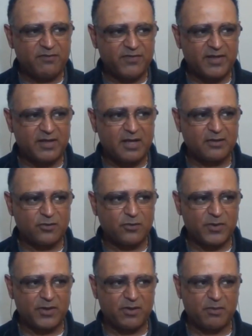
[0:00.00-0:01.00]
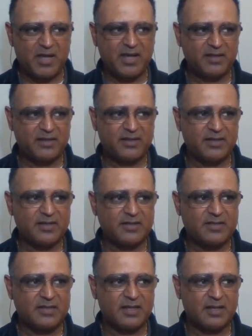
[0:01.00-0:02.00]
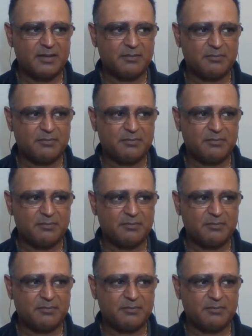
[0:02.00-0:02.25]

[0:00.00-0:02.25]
we figure out where your bite is,